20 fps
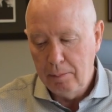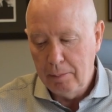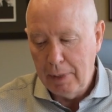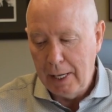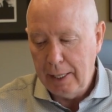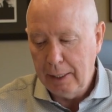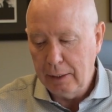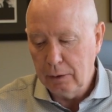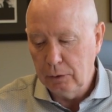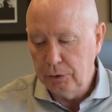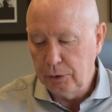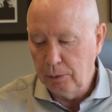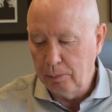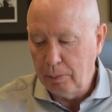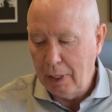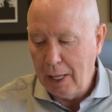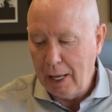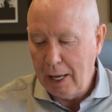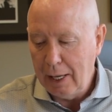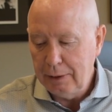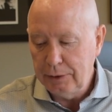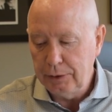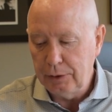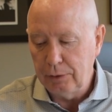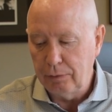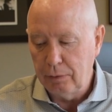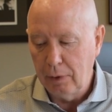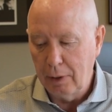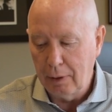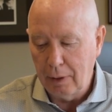medical supplies
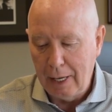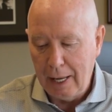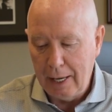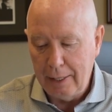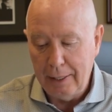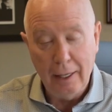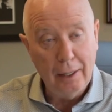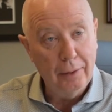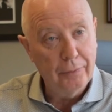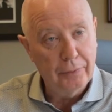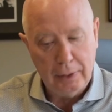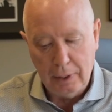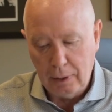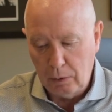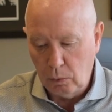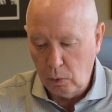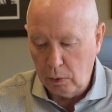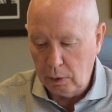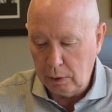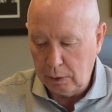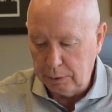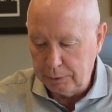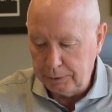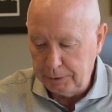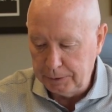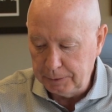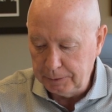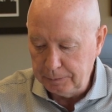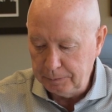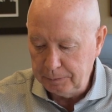to frontline healthcare
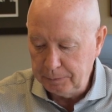workers.